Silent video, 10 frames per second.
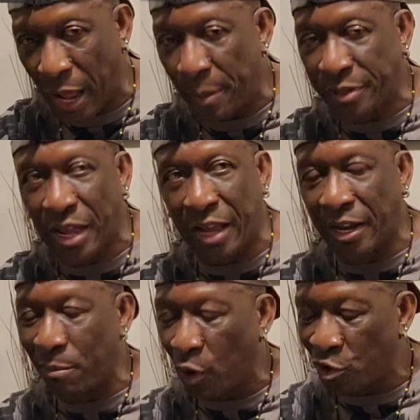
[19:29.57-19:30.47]
I'm not
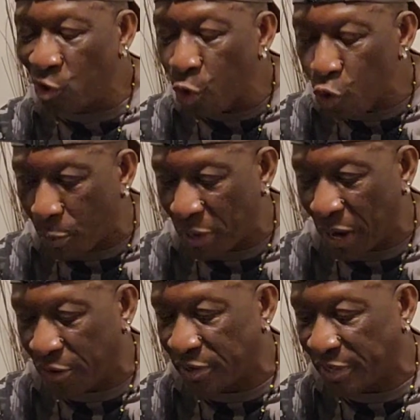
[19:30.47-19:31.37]
talking about
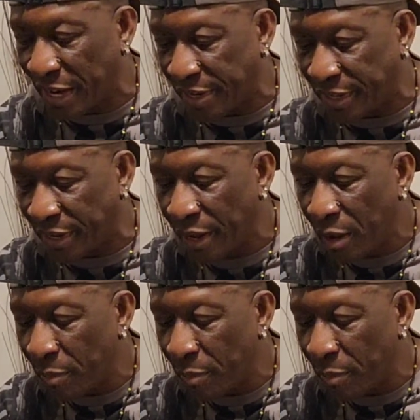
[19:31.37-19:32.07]
European Christianity,